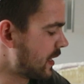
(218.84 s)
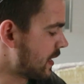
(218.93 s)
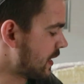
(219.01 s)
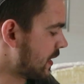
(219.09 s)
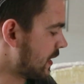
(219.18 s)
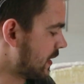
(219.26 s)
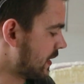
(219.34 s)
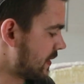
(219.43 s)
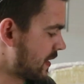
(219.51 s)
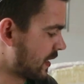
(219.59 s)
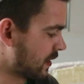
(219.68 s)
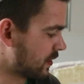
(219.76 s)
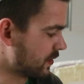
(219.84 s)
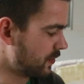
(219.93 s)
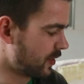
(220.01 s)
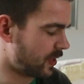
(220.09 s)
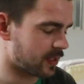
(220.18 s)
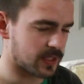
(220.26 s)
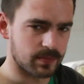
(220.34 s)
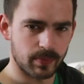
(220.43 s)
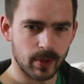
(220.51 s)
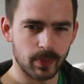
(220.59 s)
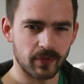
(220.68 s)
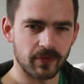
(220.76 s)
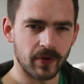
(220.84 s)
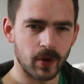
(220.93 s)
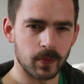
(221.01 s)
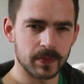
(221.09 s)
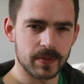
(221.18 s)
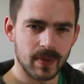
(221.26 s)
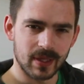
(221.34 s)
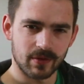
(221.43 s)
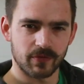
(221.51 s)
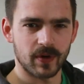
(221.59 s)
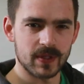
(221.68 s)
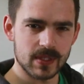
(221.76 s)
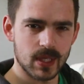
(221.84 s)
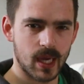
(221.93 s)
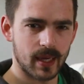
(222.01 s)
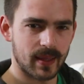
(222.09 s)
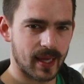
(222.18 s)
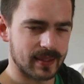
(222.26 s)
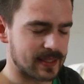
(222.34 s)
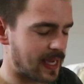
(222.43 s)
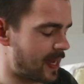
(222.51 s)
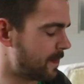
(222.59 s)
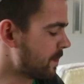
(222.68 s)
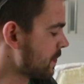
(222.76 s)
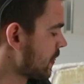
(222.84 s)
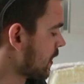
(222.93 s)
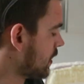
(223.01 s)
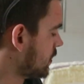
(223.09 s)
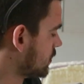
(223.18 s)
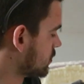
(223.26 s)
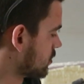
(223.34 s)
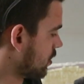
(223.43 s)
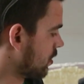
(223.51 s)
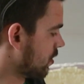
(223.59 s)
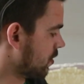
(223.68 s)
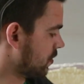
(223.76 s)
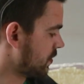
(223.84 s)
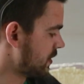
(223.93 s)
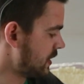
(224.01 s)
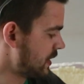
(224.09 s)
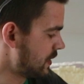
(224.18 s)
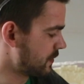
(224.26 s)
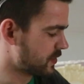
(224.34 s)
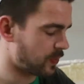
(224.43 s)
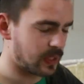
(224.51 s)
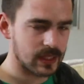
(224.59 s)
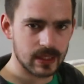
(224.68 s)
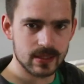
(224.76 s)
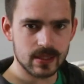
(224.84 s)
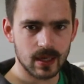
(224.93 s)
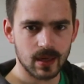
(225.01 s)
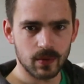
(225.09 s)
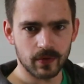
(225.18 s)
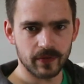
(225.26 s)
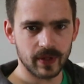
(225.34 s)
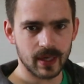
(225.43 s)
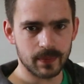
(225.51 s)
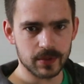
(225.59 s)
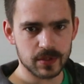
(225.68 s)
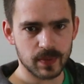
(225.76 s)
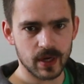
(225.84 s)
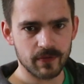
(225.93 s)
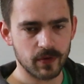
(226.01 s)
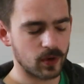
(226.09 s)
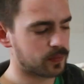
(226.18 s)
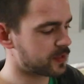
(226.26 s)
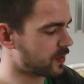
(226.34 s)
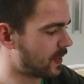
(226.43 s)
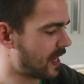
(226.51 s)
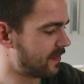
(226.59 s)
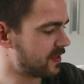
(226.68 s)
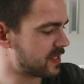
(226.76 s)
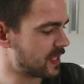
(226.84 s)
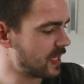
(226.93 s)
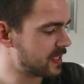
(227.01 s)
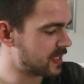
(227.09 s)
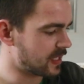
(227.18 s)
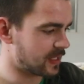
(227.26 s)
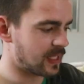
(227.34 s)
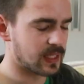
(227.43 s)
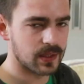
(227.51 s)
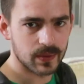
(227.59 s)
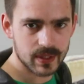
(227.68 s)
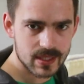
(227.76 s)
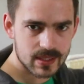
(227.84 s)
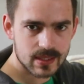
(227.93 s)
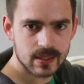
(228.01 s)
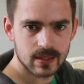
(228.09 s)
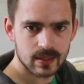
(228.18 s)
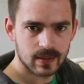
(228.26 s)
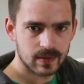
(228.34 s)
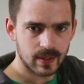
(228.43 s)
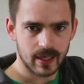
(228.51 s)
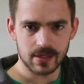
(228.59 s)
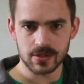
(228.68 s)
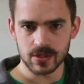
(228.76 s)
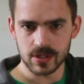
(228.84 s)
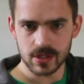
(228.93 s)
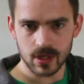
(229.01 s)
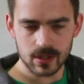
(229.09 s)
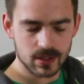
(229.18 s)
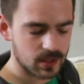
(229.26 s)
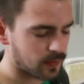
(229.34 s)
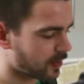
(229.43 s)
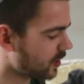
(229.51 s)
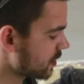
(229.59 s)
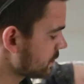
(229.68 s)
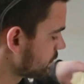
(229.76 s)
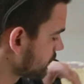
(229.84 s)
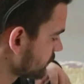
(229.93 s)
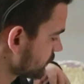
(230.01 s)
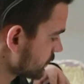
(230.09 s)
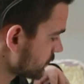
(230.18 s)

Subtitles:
And then I glued on some purple foam to make the front side of that dam. So in between these here, we'll fill it up with spray foam so we have this nice continuous extra skirt on the bottom.